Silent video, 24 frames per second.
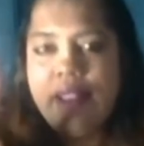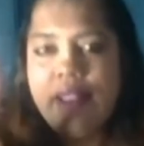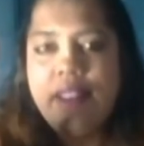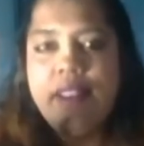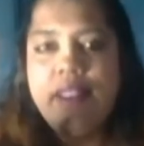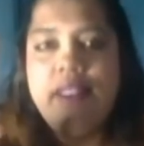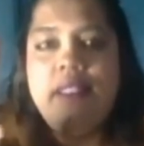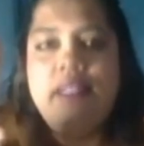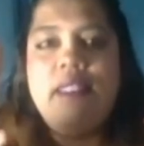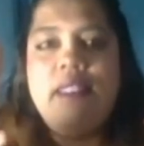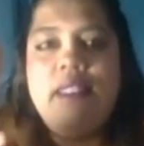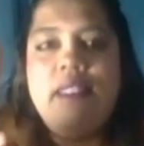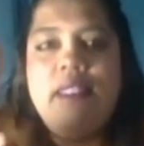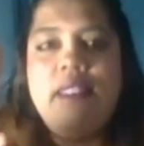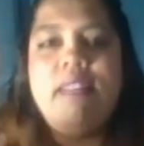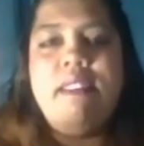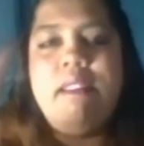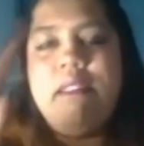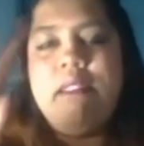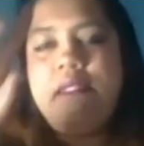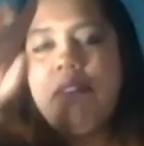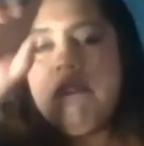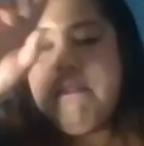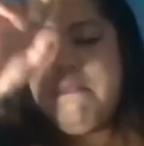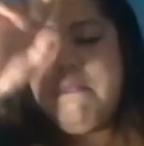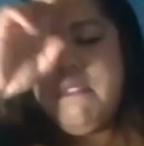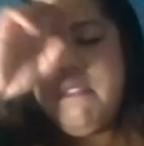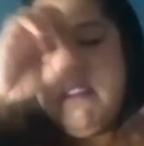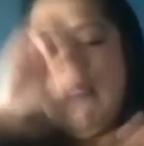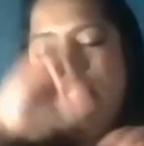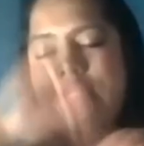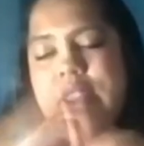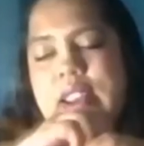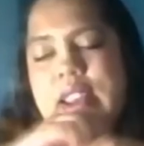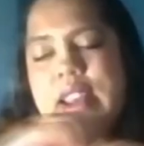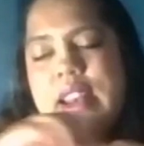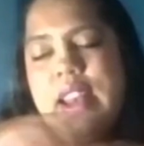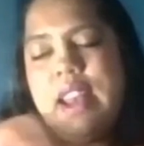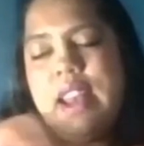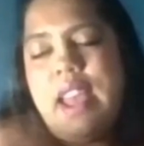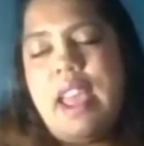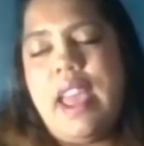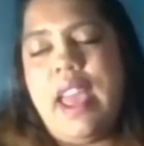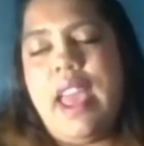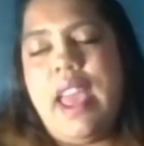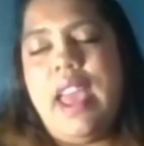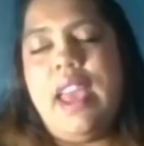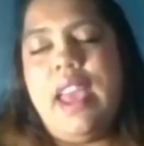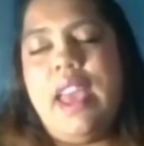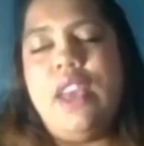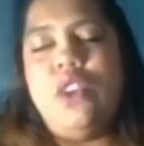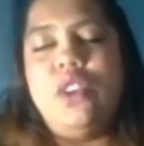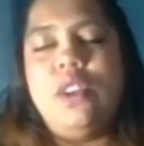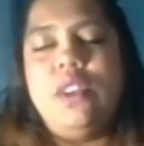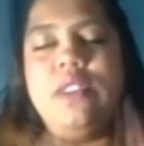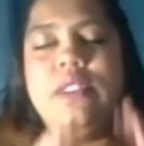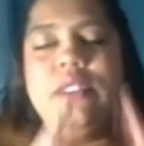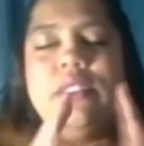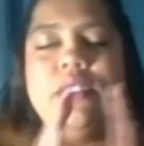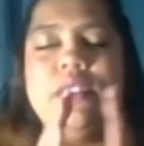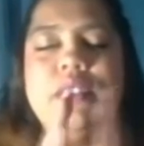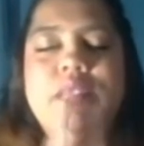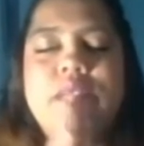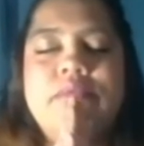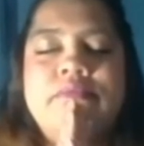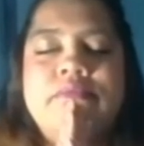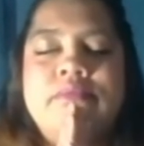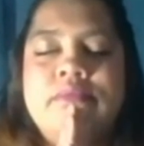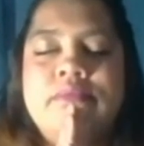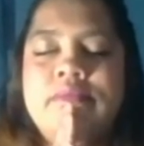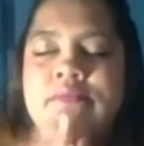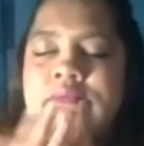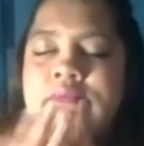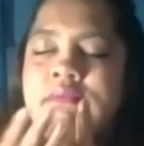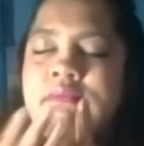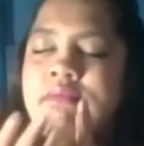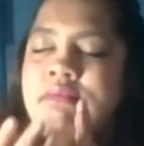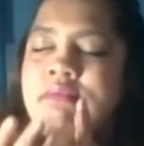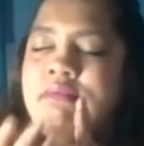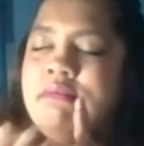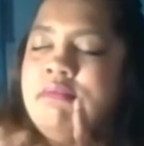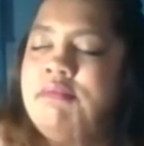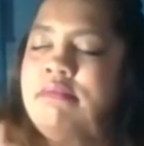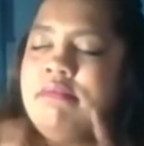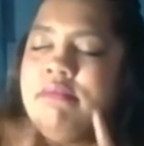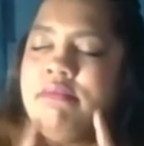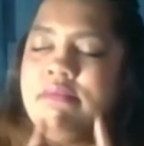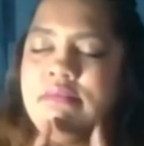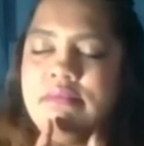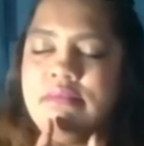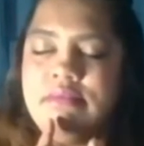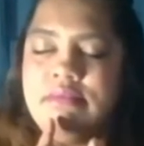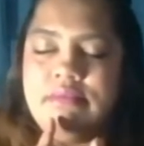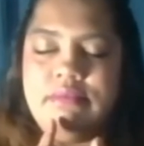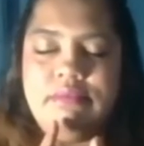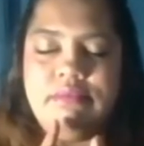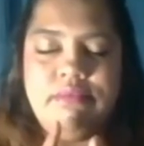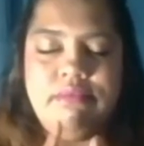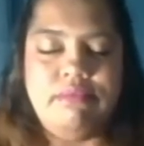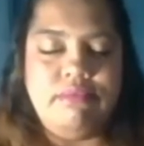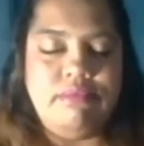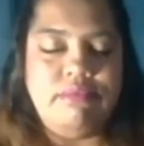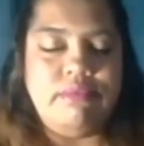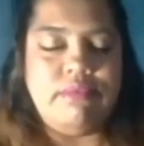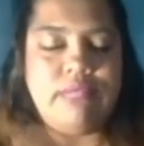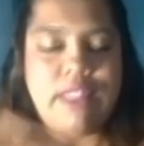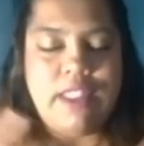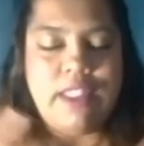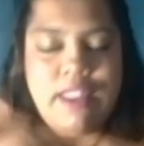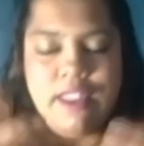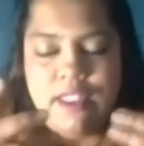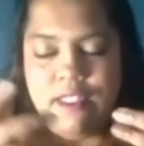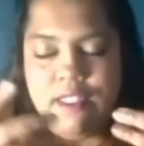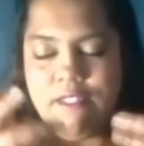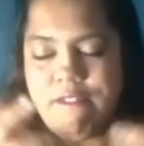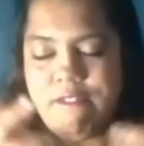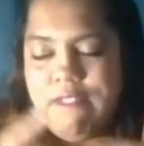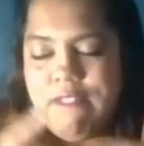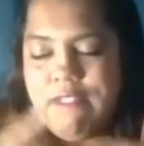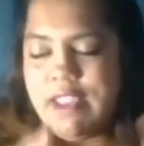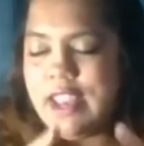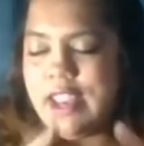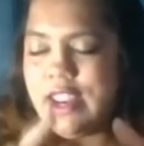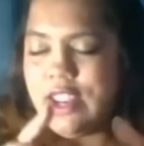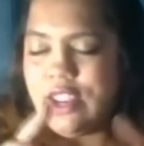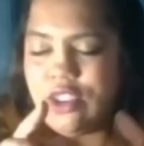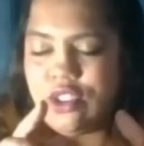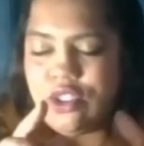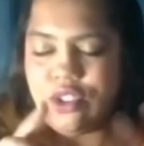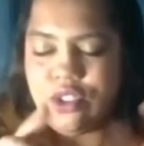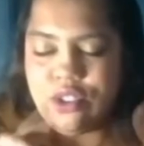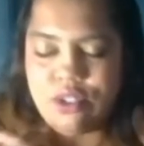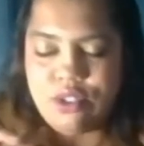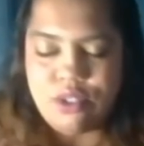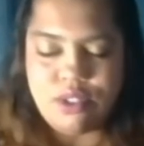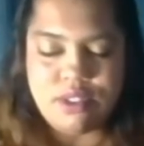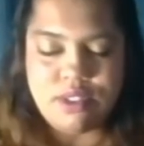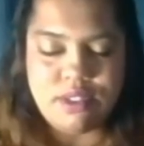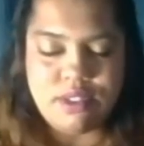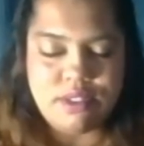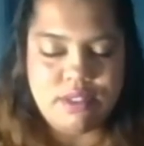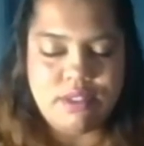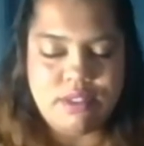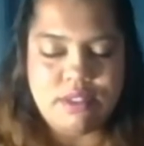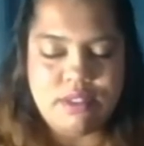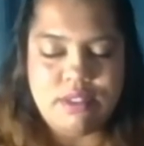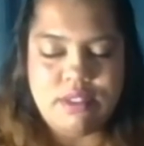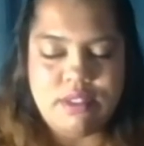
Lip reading: this prayer is already answered and it's already done. And therefore we say, and so it is.